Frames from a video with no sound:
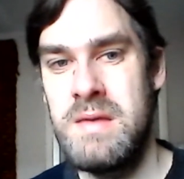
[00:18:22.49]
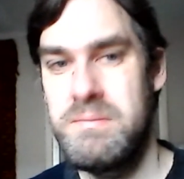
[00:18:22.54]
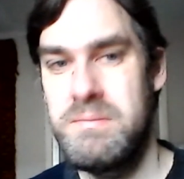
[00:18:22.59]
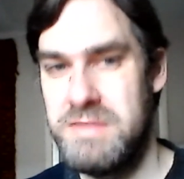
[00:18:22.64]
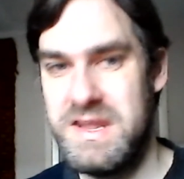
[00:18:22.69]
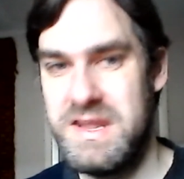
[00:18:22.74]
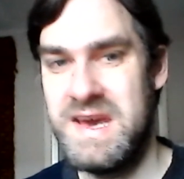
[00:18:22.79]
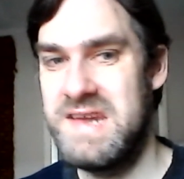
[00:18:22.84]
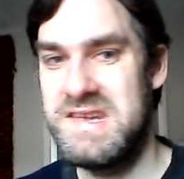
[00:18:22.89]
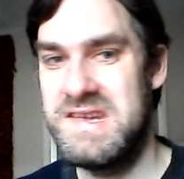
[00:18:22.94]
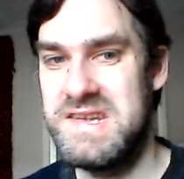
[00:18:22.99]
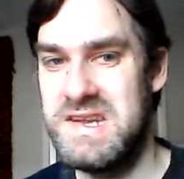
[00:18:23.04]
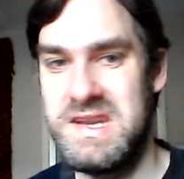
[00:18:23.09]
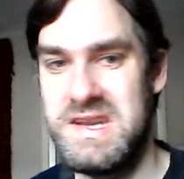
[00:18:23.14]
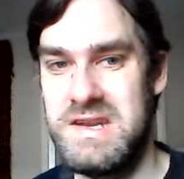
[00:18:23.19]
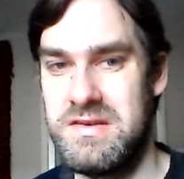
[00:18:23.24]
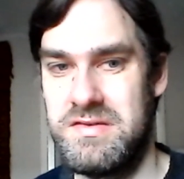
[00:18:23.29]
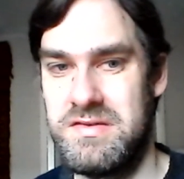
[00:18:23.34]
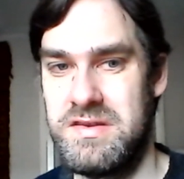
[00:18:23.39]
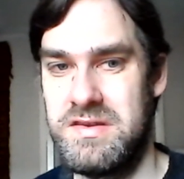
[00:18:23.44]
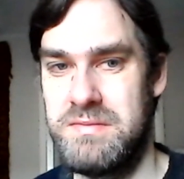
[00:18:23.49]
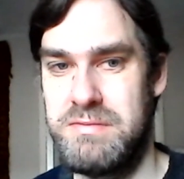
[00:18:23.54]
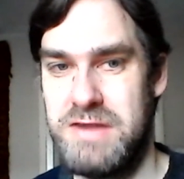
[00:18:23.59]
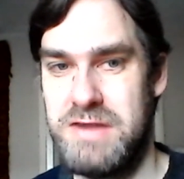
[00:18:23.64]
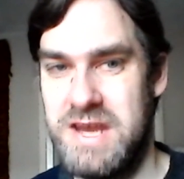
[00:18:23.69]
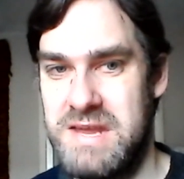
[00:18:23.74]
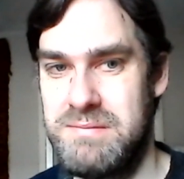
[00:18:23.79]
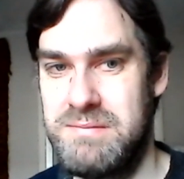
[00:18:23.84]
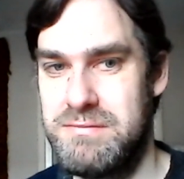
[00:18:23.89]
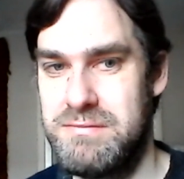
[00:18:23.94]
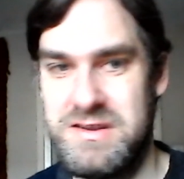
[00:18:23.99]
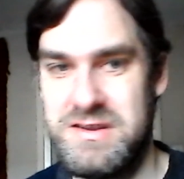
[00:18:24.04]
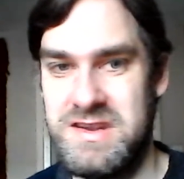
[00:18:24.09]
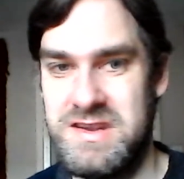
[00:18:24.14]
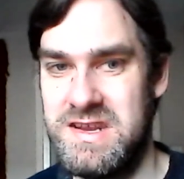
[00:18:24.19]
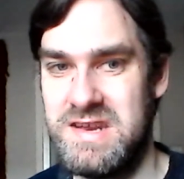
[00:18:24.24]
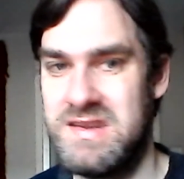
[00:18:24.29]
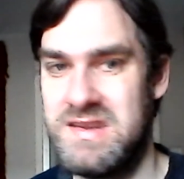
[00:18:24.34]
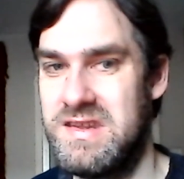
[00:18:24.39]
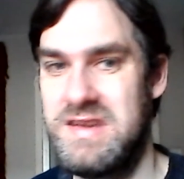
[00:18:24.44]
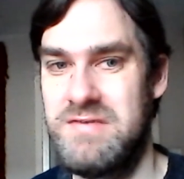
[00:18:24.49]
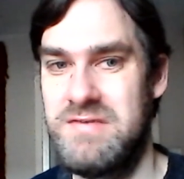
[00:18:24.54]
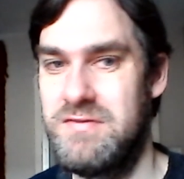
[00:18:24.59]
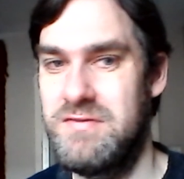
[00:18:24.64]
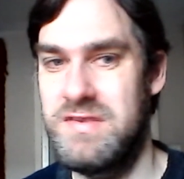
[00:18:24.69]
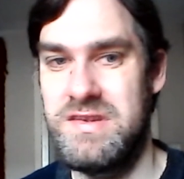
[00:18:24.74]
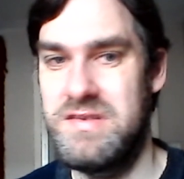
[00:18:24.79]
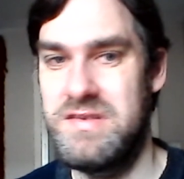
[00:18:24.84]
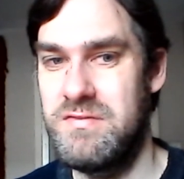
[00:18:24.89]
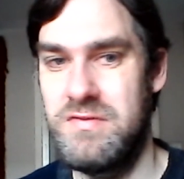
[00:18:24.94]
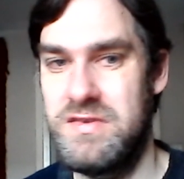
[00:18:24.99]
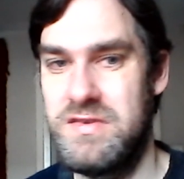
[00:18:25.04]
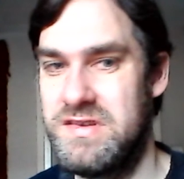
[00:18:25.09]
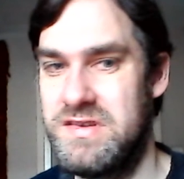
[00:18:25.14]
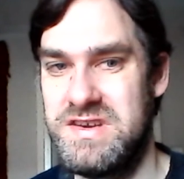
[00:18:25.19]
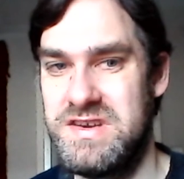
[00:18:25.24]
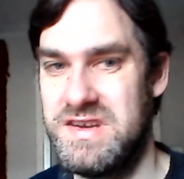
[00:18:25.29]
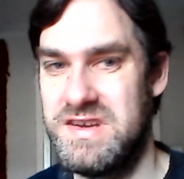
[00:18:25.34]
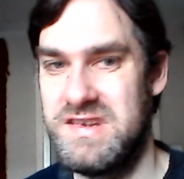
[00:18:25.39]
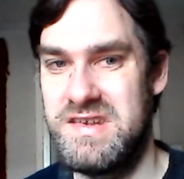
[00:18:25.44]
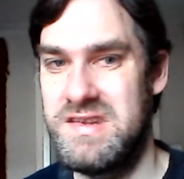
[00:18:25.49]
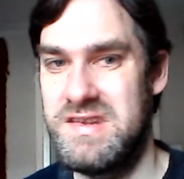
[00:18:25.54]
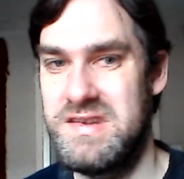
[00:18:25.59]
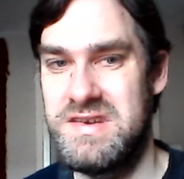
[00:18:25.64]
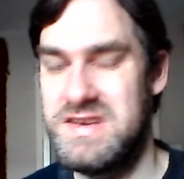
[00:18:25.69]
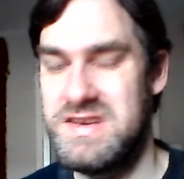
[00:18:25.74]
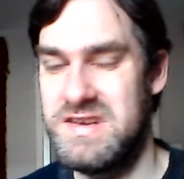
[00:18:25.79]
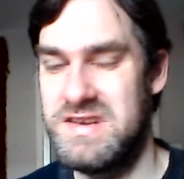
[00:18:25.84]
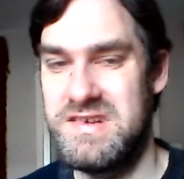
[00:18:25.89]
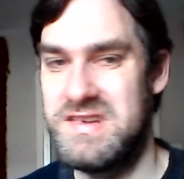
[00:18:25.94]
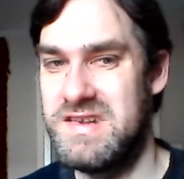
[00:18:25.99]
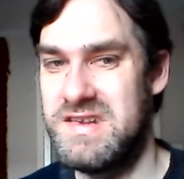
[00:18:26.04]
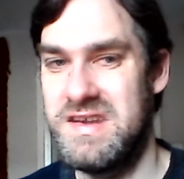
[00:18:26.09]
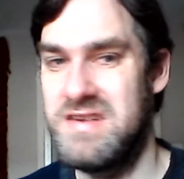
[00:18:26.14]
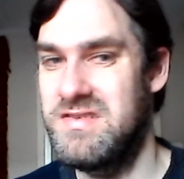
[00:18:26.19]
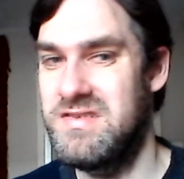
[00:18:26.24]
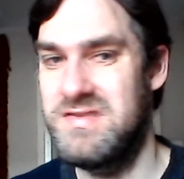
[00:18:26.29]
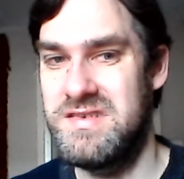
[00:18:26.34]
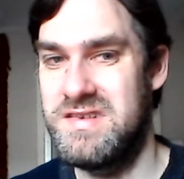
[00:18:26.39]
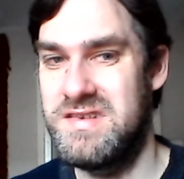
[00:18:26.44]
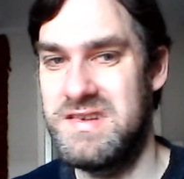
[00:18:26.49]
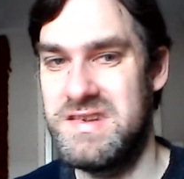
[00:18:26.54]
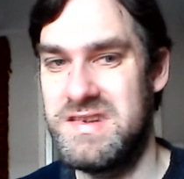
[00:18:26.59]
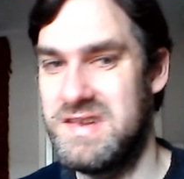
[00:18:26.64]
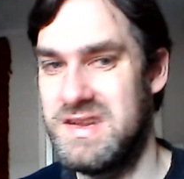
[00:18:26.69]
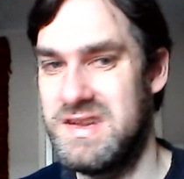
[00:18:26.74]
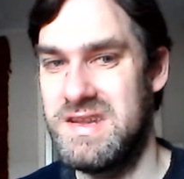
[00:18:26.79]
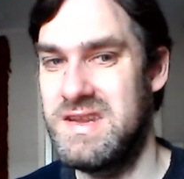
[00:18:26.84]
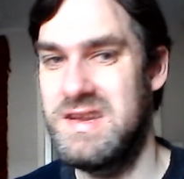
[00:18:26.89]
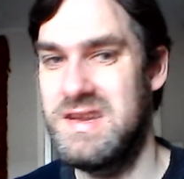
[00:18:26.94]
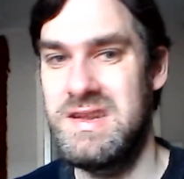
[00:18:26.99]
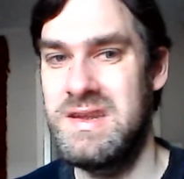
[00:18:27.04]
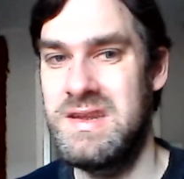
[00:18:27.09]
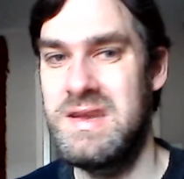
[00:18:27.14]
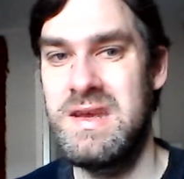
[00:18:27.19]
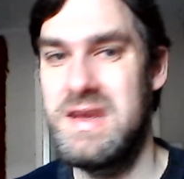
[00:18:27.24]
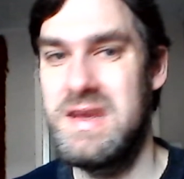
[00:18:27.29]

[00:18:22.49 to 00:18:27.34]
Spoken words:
But that scene on the plane particularly was just so silly.